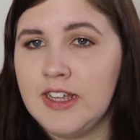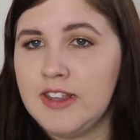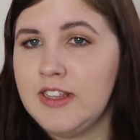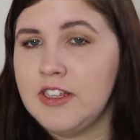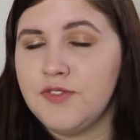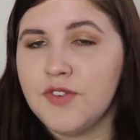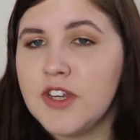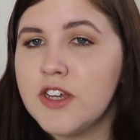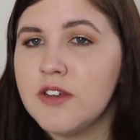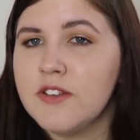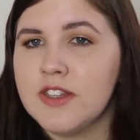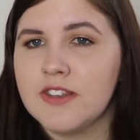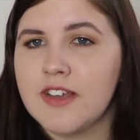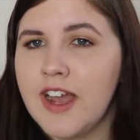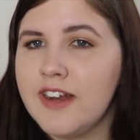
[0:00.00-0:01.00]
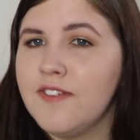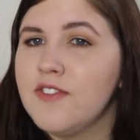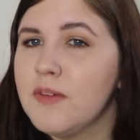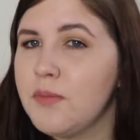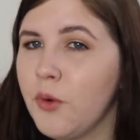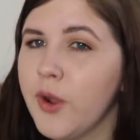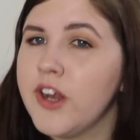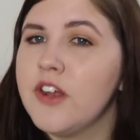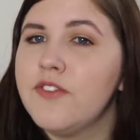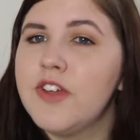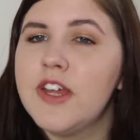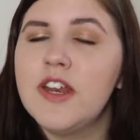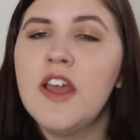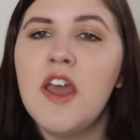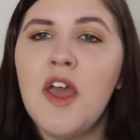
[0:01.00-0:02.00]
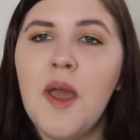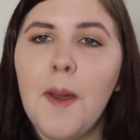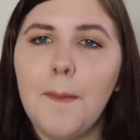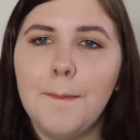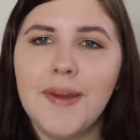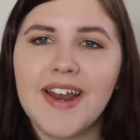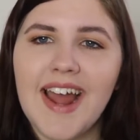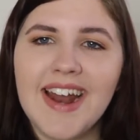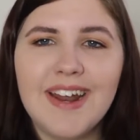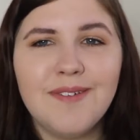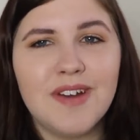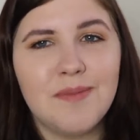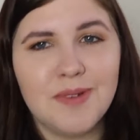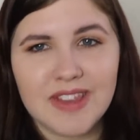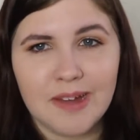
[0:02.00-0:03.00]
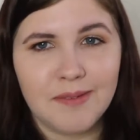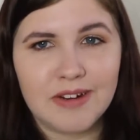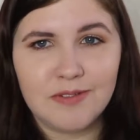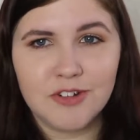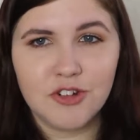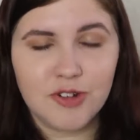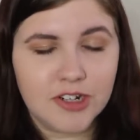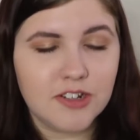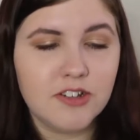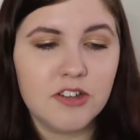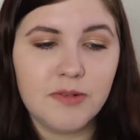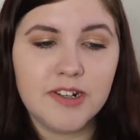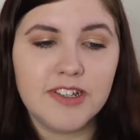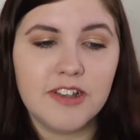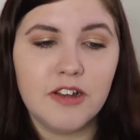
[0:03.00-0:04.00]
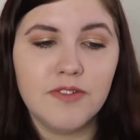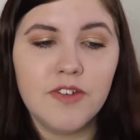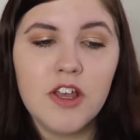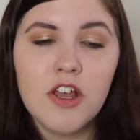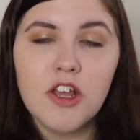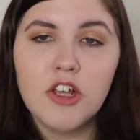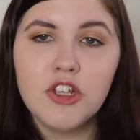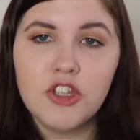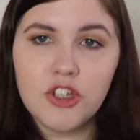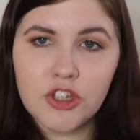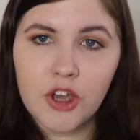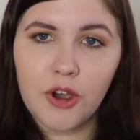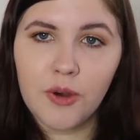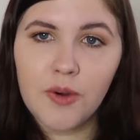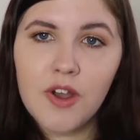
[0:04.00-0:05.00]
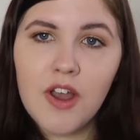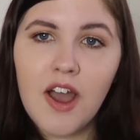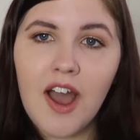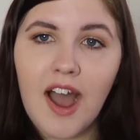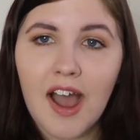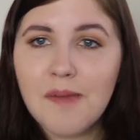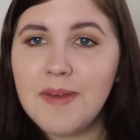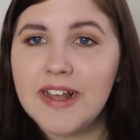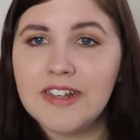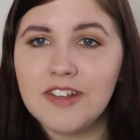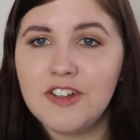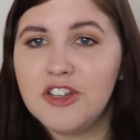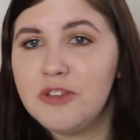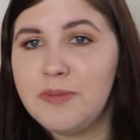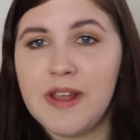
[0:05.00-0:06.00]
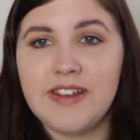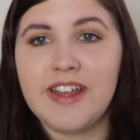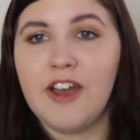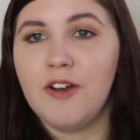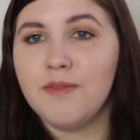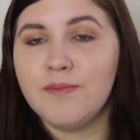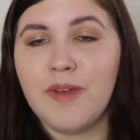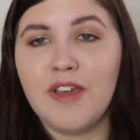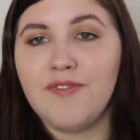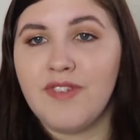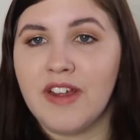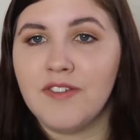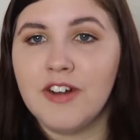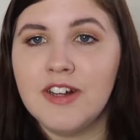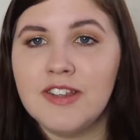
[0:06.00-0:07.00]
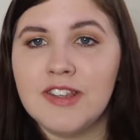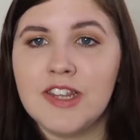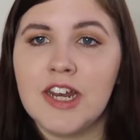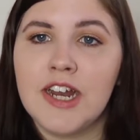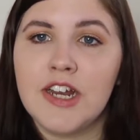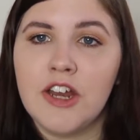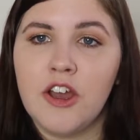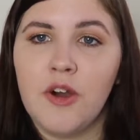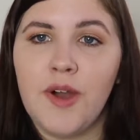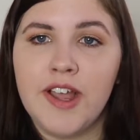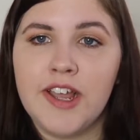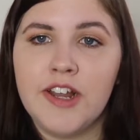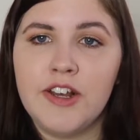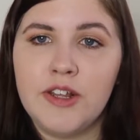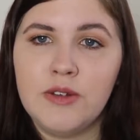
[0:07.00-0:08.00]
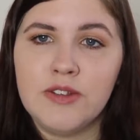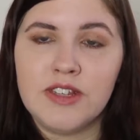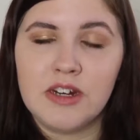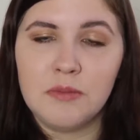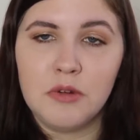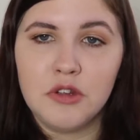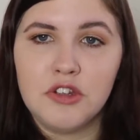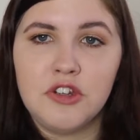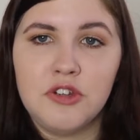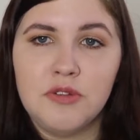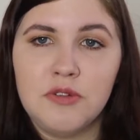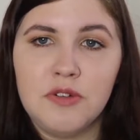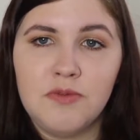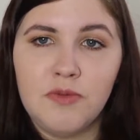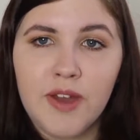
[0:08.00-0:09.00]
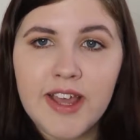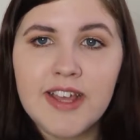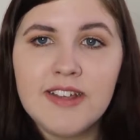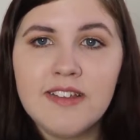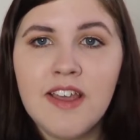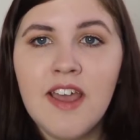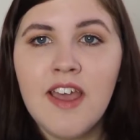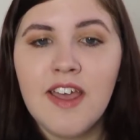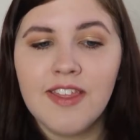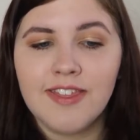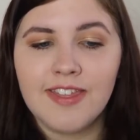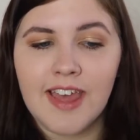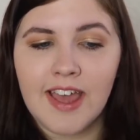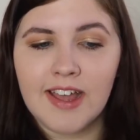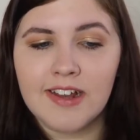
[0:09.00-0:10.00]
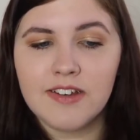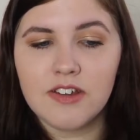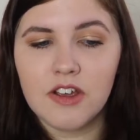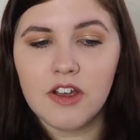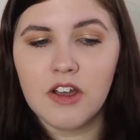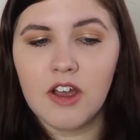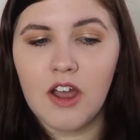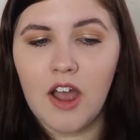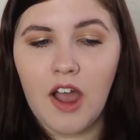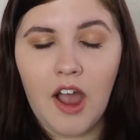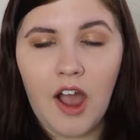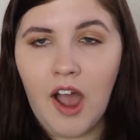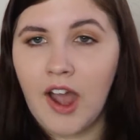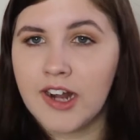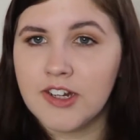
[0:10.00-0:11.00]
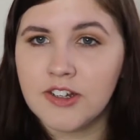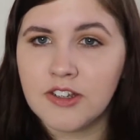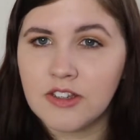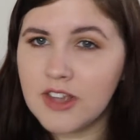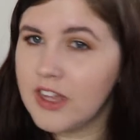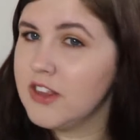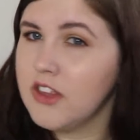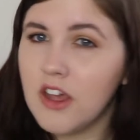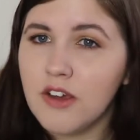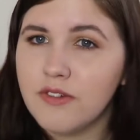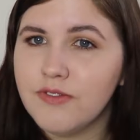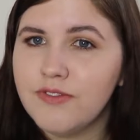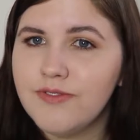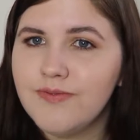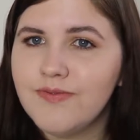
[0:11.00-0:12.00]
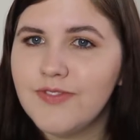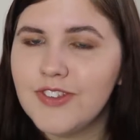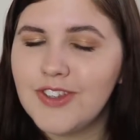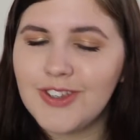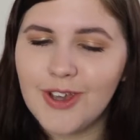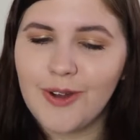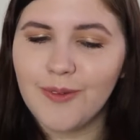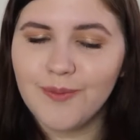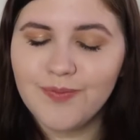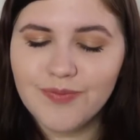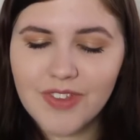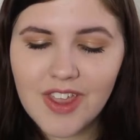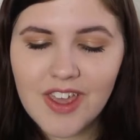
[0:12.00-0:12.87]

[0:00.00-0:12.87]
in these videos. That's kind of the point of it. But I didn't want to put that many restrictions on myself. So I basically just picked out my favorites that I know I can use in a multitude of ways that I love. So